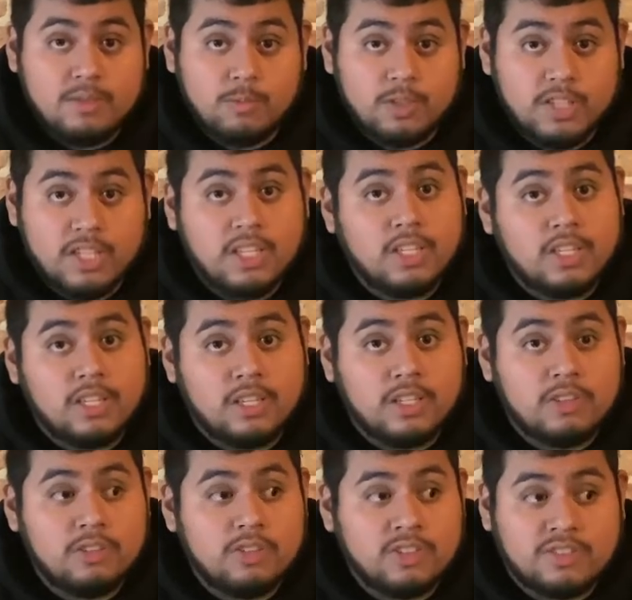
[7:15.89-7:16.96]
When they
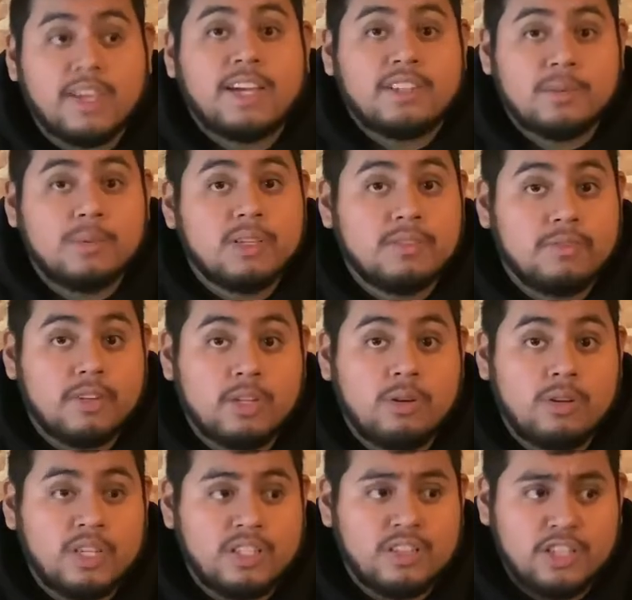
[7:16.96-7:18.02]
decide to make a video on
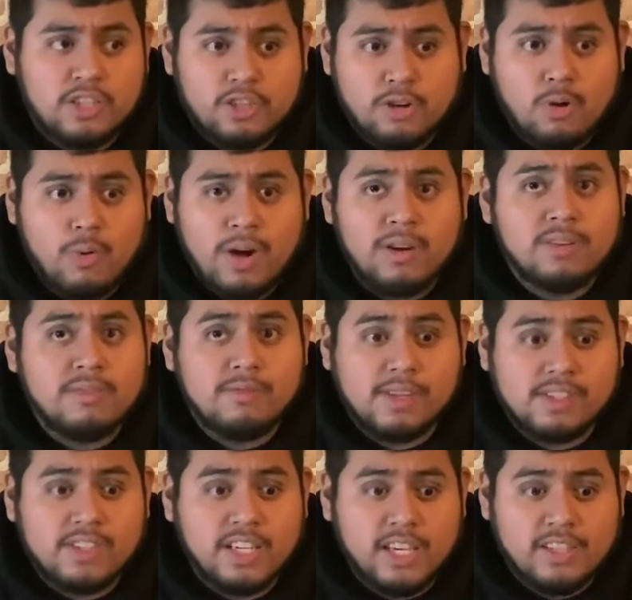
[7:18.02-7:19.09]
it, they go out and
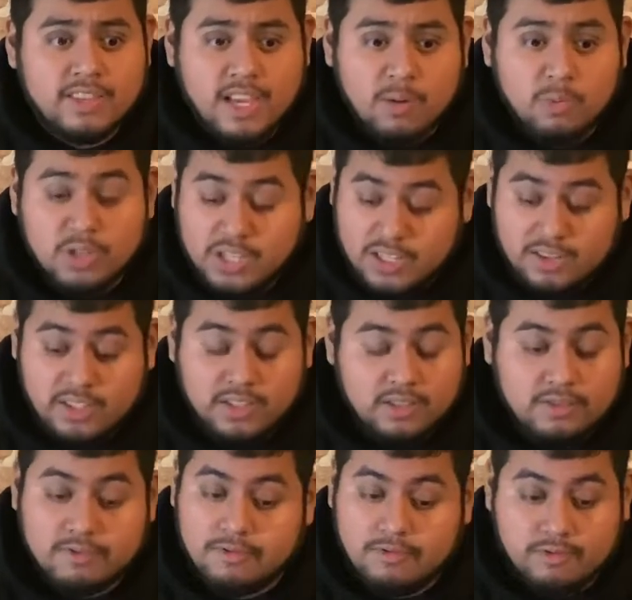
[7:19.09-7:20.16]
investigate that, which I think is
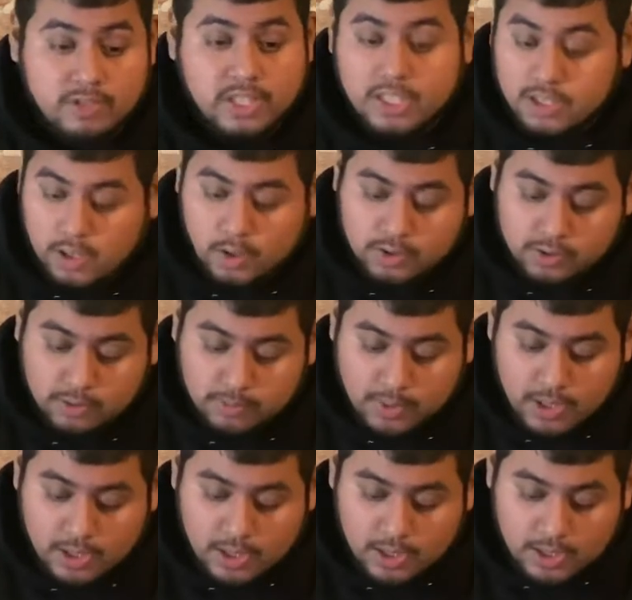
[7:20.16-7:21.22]
freaking awesome.
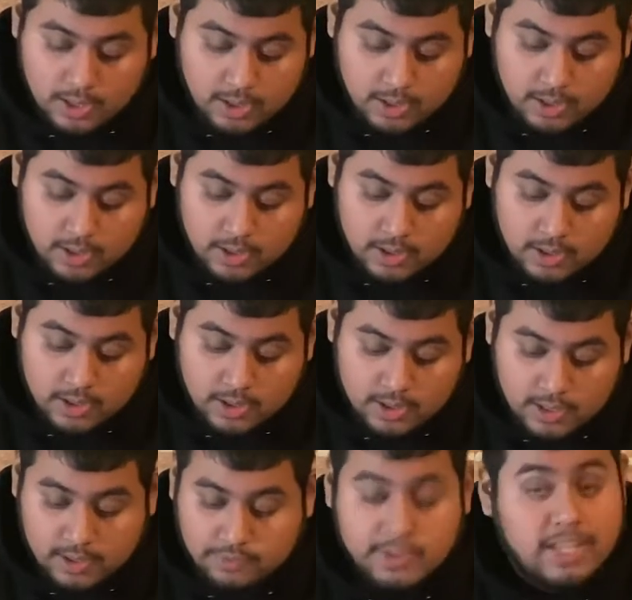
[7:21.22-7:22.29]

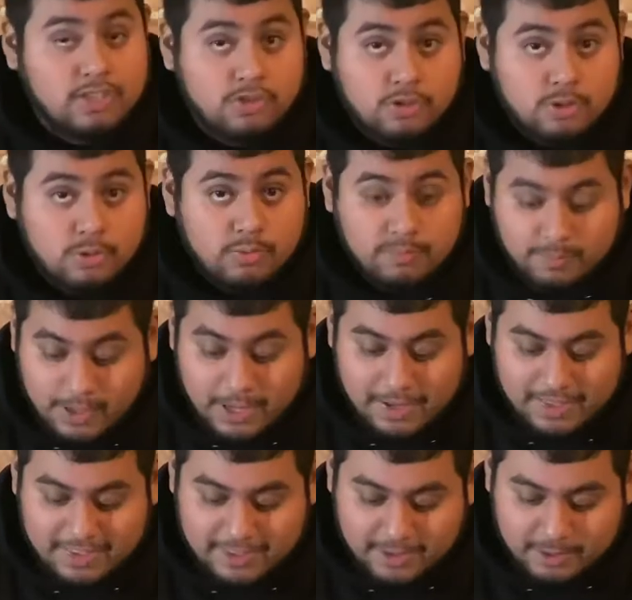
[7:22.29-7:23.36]
If that's true,
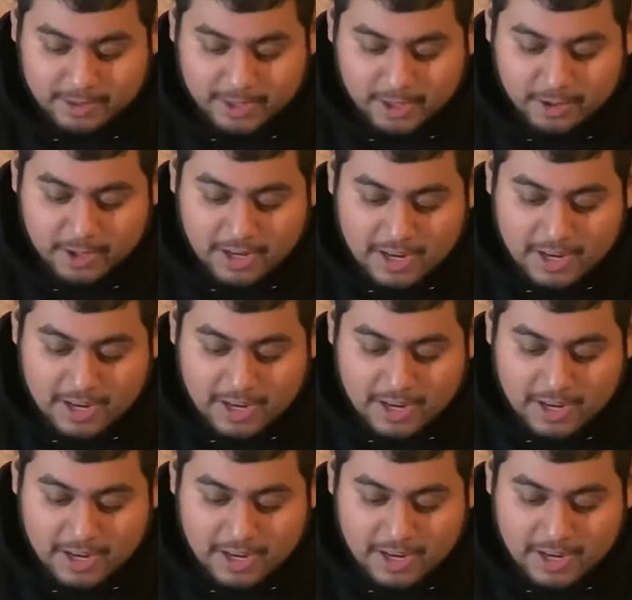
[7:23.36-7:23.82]
don't know.